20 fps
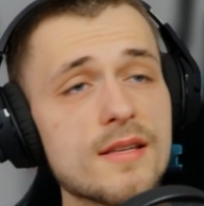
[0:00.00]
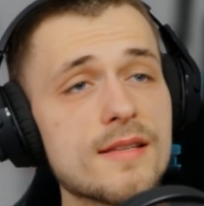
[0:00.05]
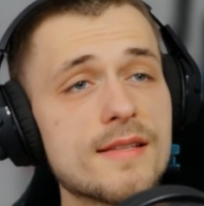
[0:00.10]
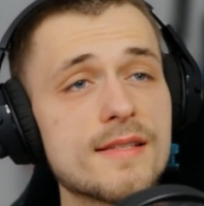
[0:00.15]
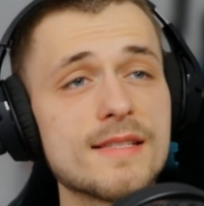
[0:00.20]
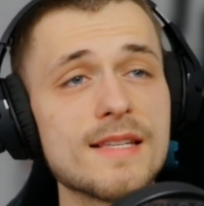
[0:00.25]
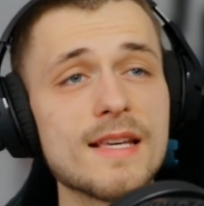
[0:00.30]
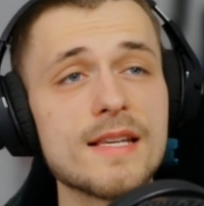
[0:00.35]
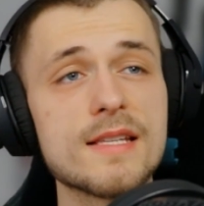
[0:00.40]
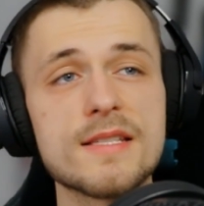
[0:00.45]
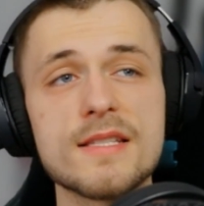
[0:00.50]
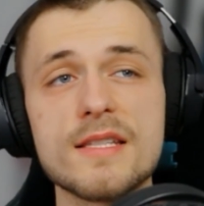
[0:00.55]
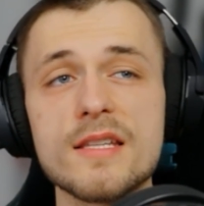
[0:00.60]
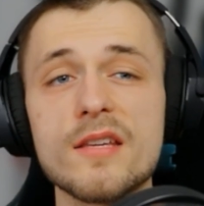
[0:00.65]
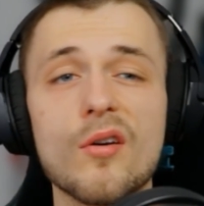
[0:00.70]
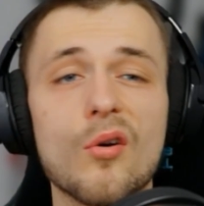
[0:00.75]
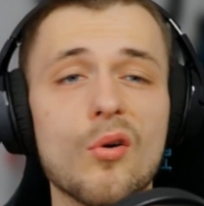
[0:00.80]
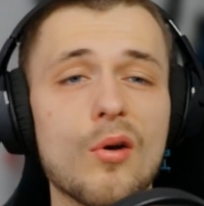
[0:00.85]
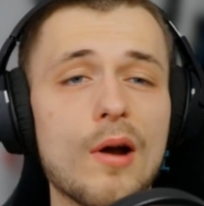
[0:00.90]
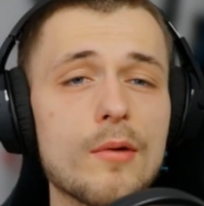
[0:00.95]

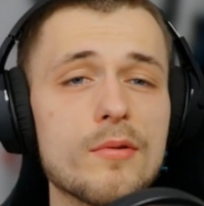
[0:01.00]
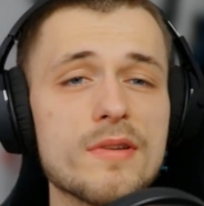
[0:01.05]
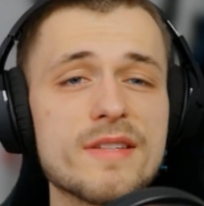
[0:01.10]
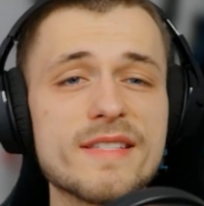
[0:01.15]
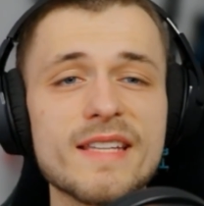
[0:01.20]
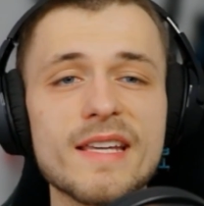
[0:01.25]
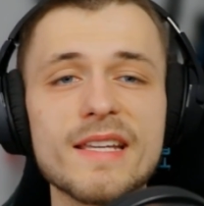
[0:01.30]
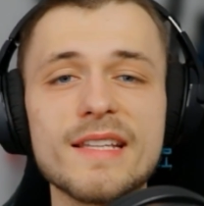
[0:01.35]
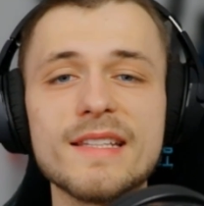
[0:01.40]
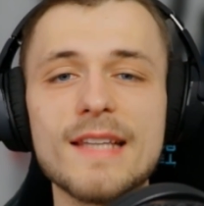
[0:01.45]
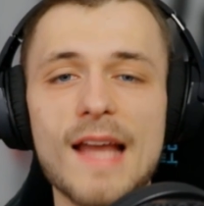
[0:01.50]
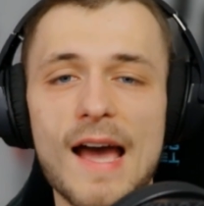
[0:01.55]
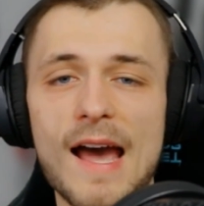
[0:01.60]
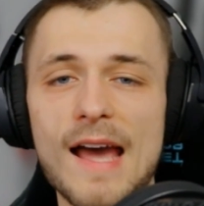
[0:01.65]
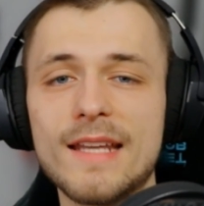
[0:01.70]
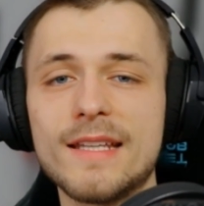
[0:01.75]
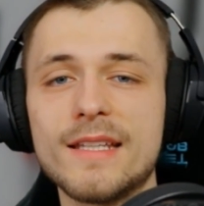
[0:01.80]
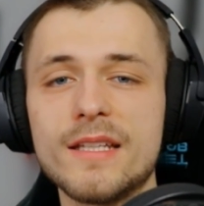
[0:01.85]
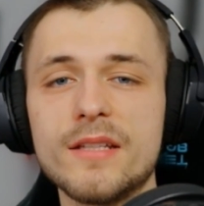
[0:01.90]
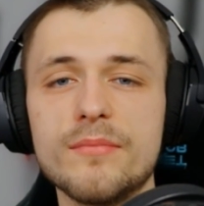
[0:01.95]
60, or I would say
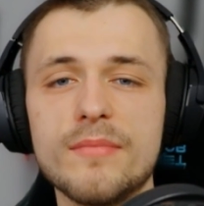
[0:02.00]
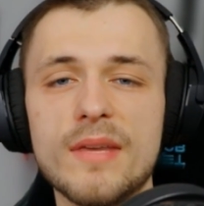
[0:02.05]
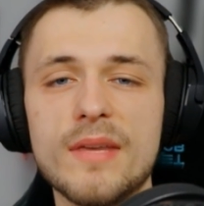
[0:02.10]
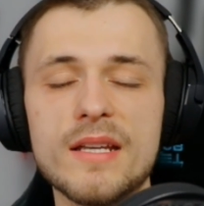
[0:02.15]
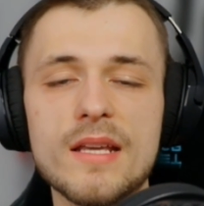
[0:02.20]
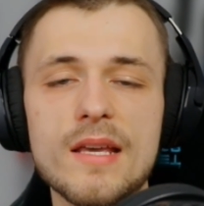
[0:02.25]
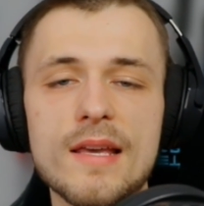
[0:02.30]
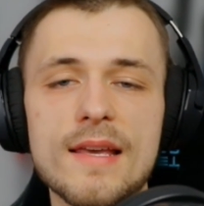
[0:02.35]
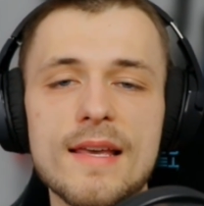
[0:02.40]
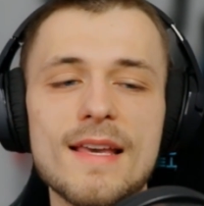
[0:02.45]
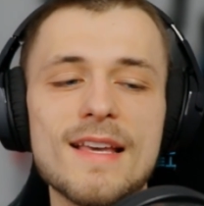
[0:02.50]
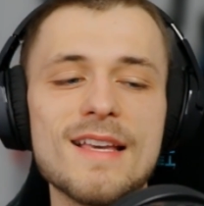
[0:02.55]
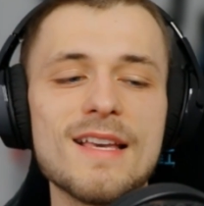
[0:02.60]
90-minute